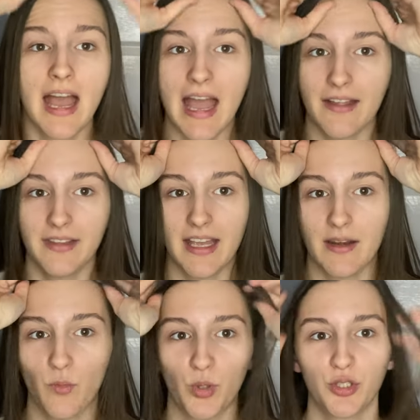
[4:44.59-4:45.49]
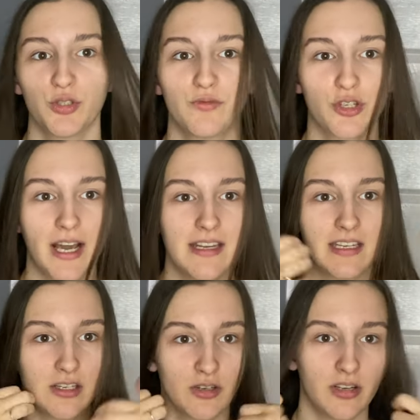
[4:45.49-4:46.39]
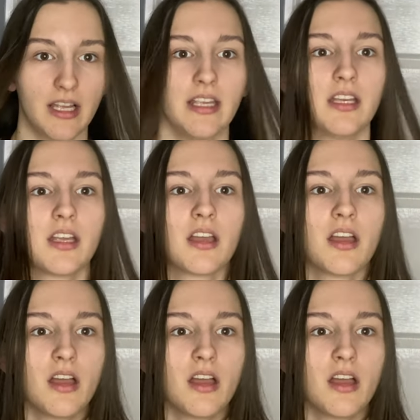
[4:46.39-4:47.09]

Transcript: And then once you've dried it, you're like,